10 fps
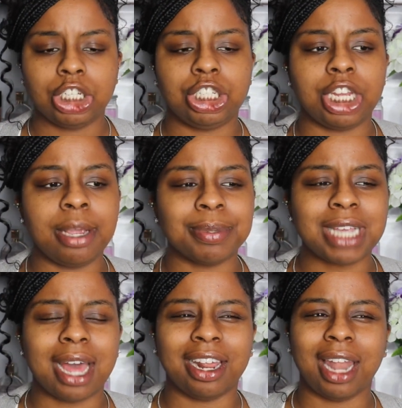she
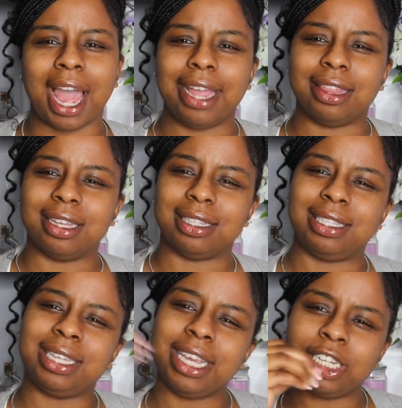was kind of like
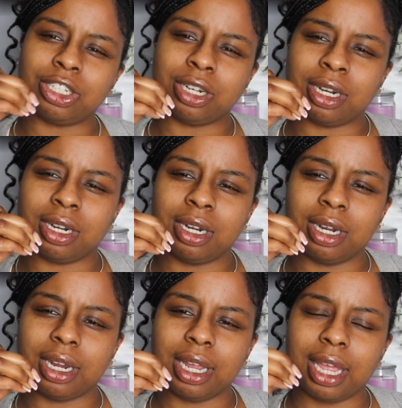the
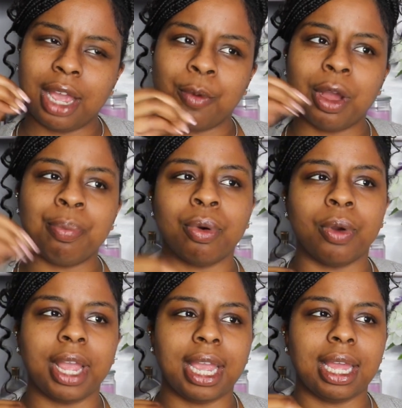teacher at one
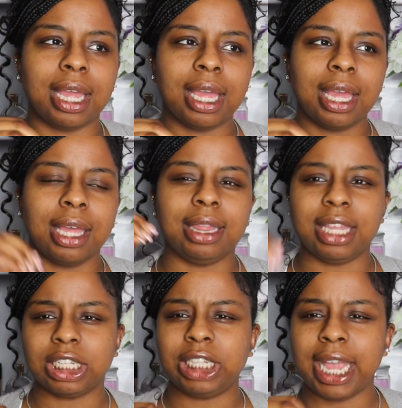point.
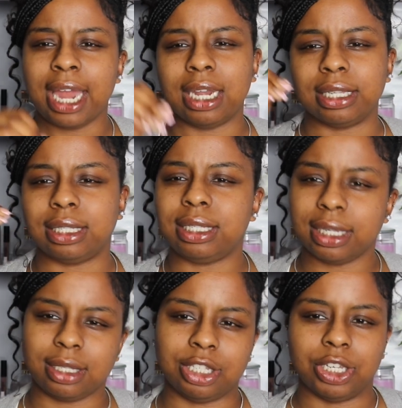Then she had an
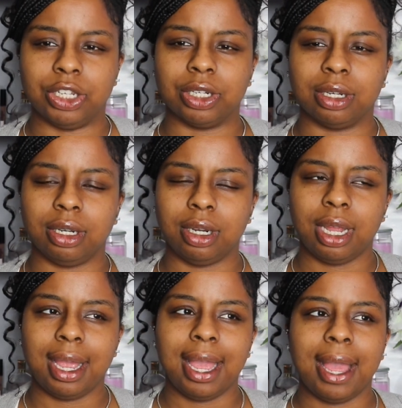assistant teacher.
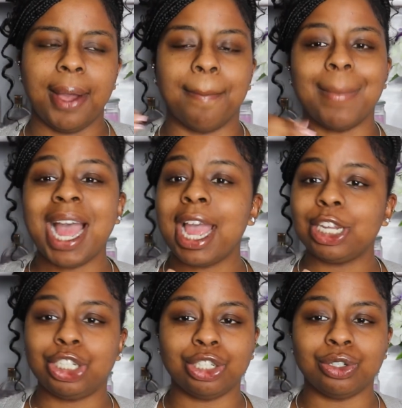
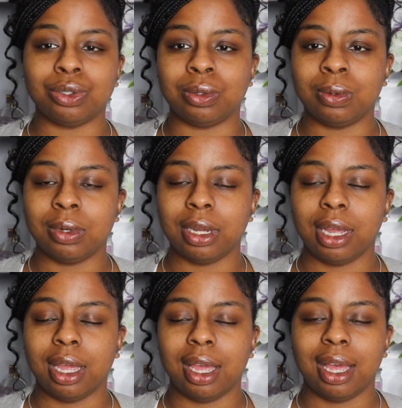Mind you,
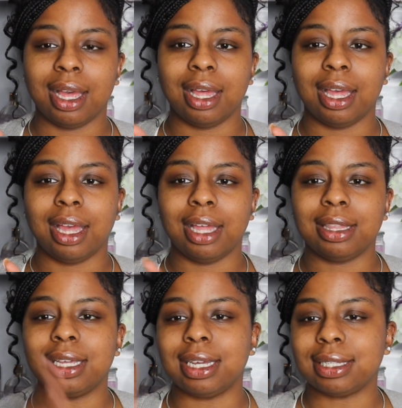
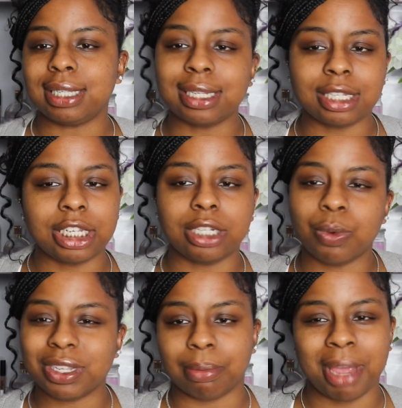the assistant
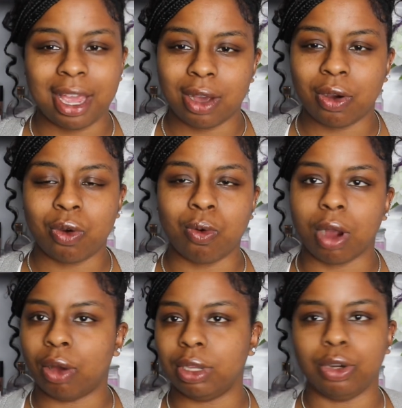teacher was a male
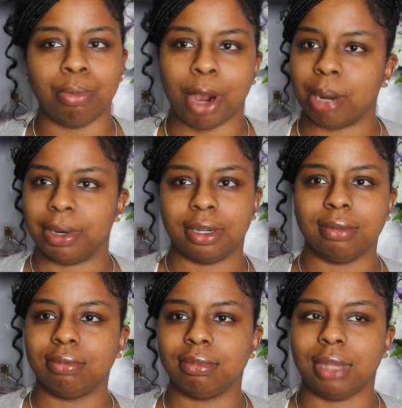who only knew barber.
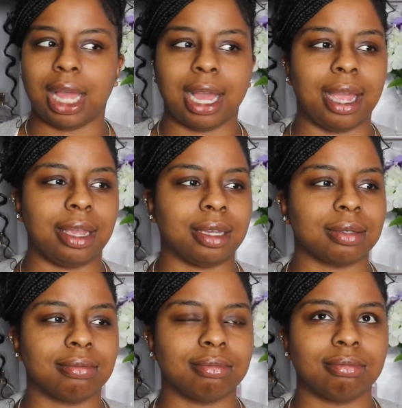
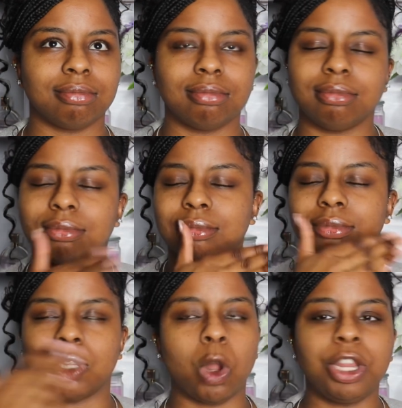Like,
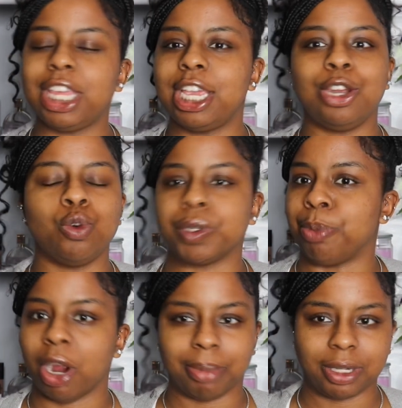the only thing he knew
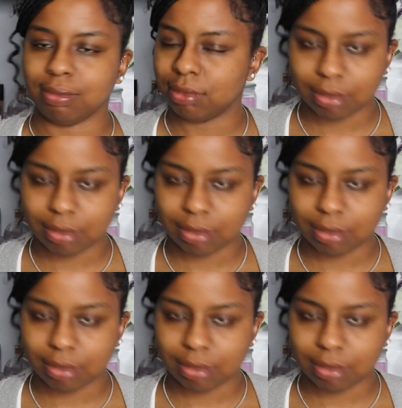was barber.